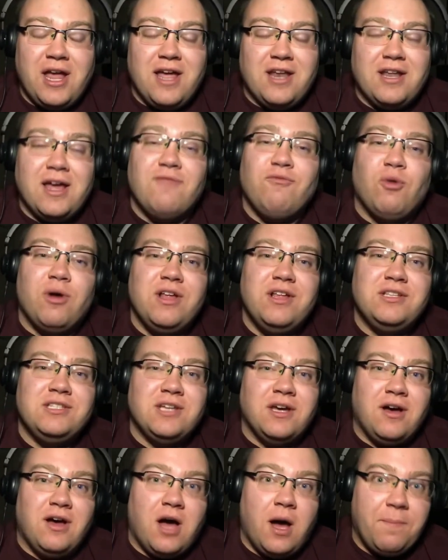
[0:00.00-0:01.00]
and I've wanted
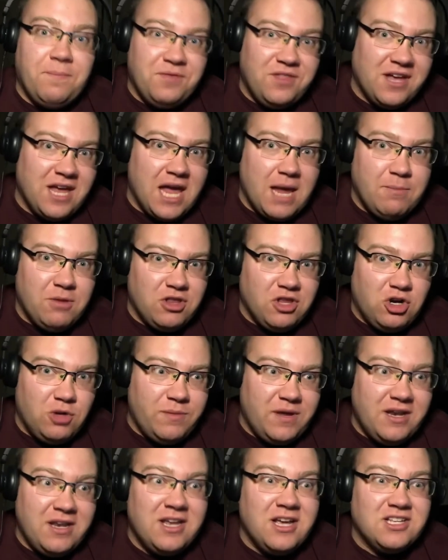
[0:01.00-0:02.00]
to up the game a little
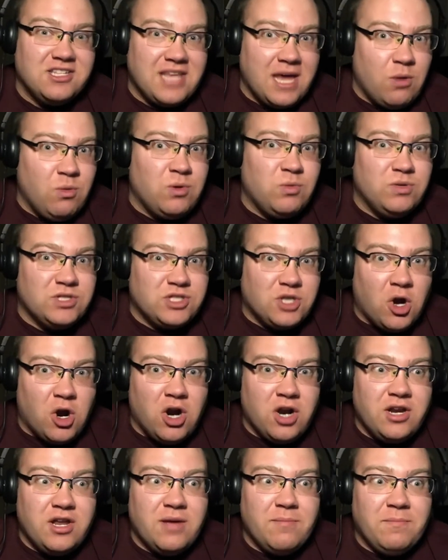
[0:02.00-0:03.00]
bit because that one was
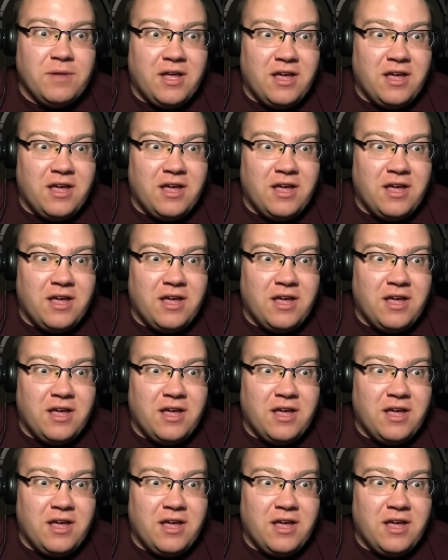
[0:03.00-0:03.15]
hard,